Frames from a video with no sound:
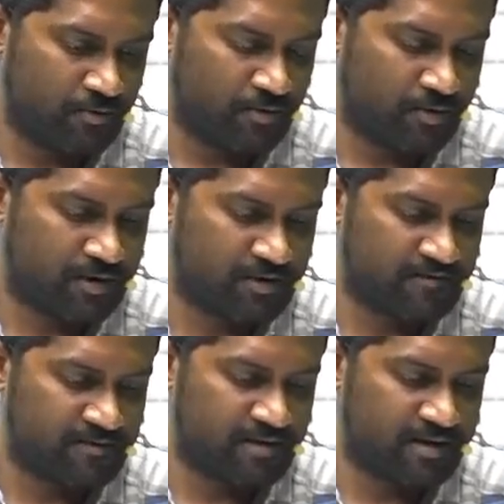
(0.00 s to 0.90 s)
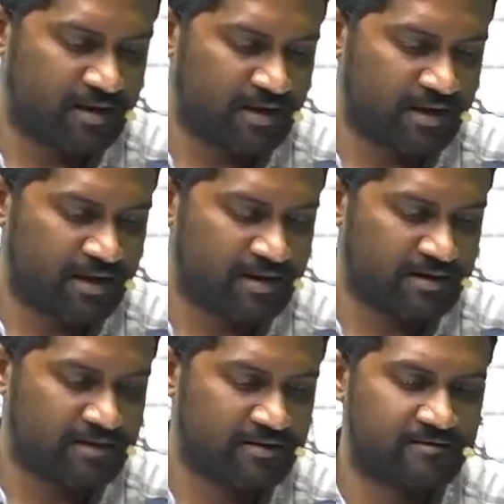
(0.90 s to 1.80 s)
Now what is the
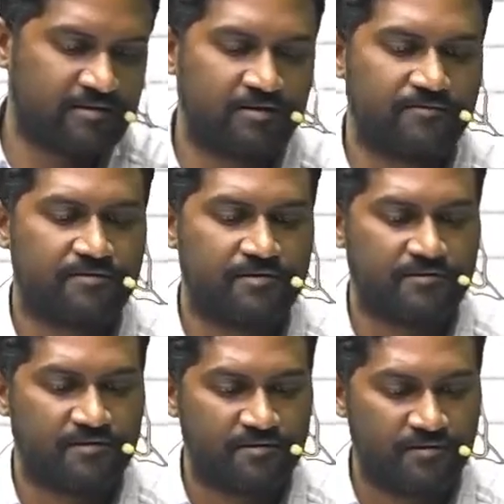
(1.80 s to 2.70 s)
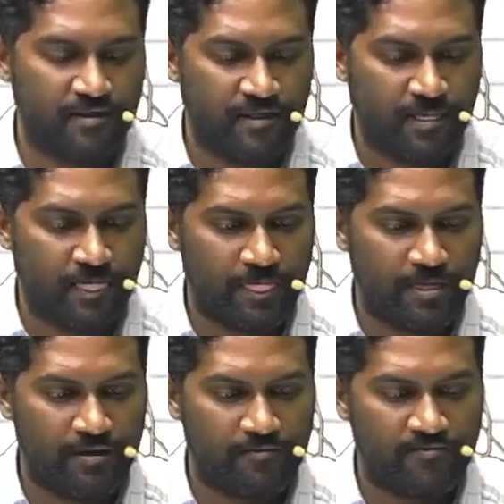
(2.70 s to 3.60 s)
characteristic features?
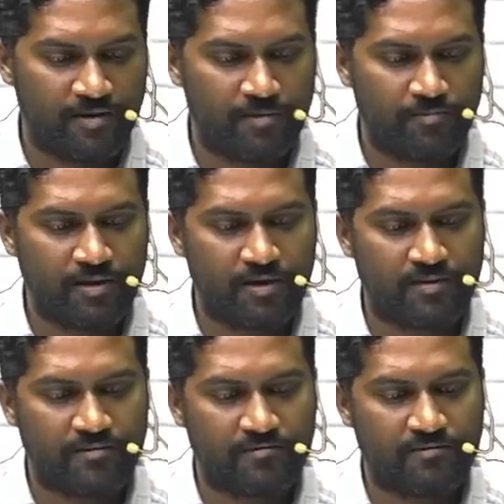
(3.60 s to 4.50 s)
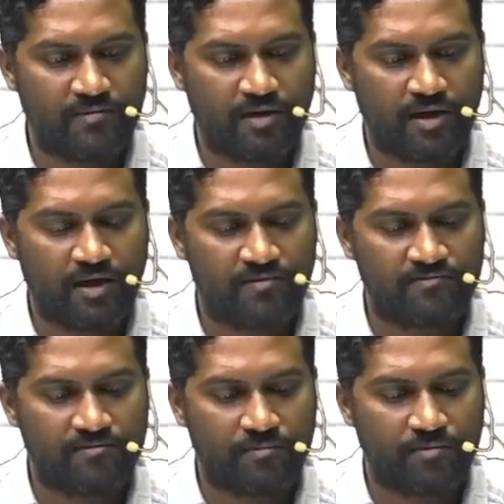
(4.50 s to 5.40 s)
There will be
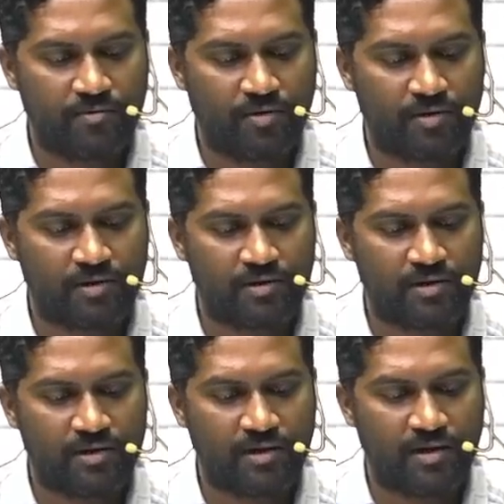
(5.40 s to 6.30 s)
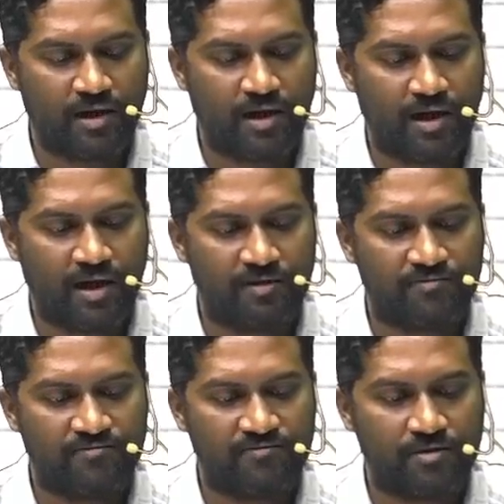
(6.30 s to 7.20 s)
transbronchial
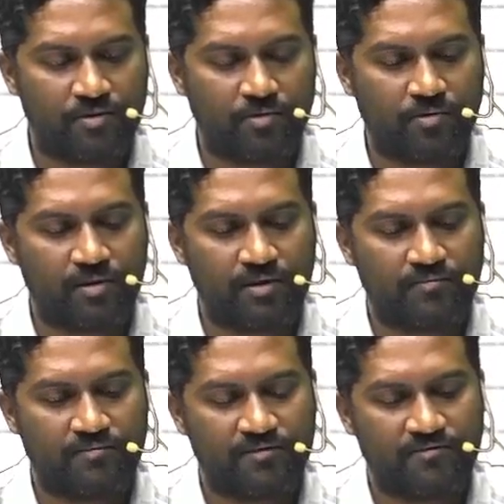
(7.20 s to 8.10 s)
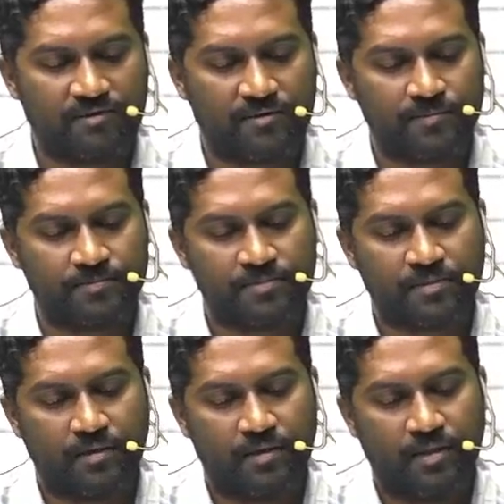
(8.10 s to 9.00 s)
angioinvasion.
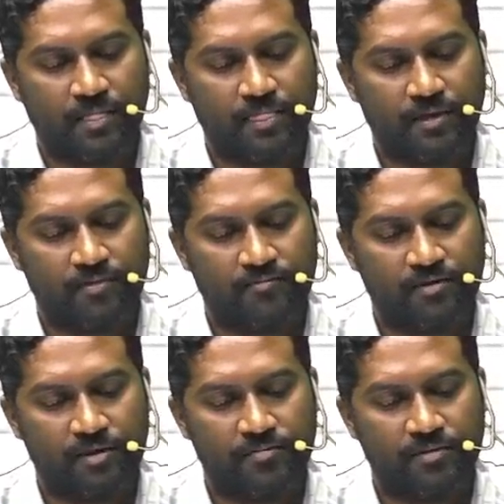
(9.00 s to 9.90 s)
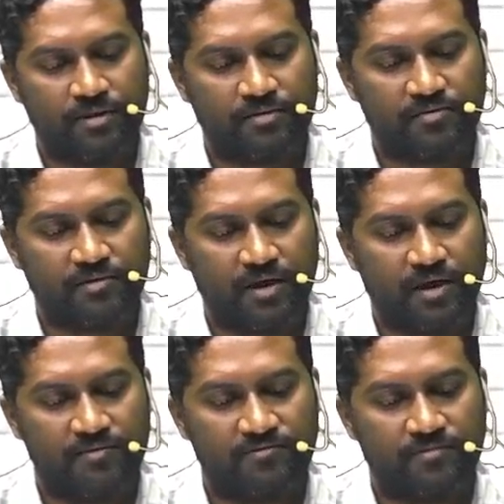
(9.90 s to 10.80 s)
There will be
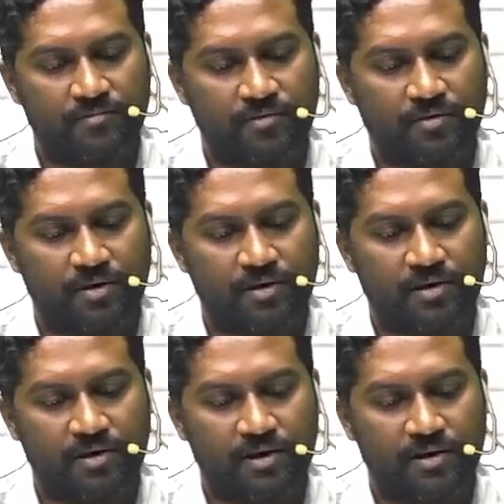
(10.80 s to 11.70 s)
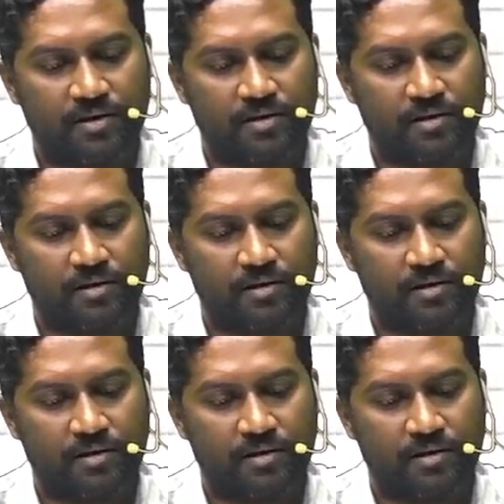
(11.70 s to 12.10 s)
transbronchial